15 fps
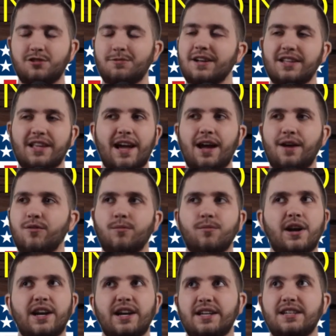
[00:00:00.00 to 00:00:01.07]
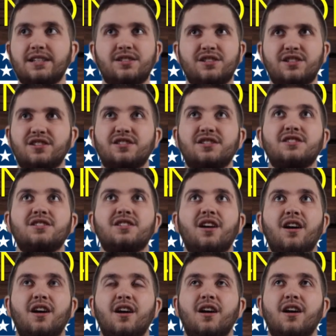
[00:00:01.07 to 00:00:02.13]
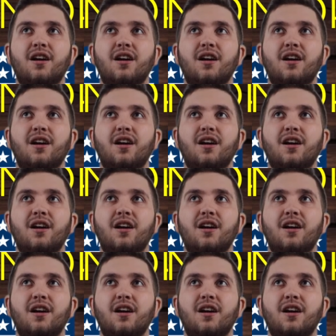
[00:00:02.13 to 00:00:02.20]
respect I have for Brady is just